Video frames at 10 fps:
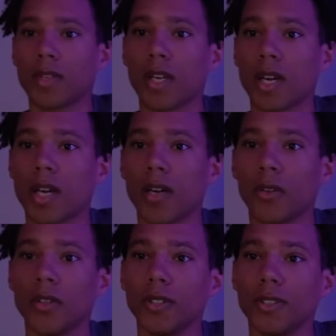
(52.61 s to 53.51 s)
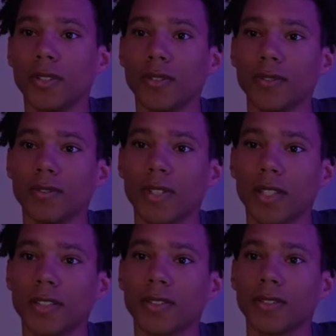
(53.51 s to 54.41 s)
And I got older too. I
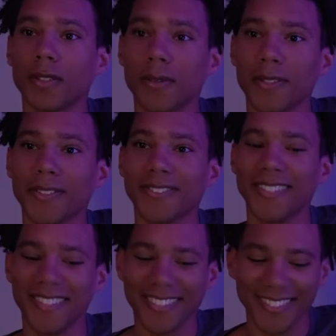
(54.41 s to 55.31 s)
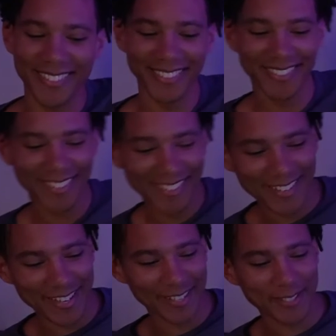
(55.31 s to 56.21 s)
turned 21.
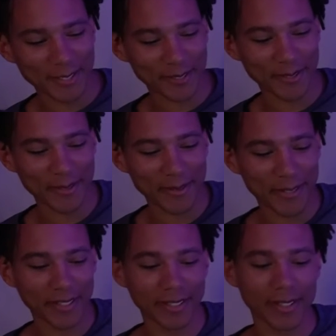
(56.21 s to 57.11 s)
I turned 21.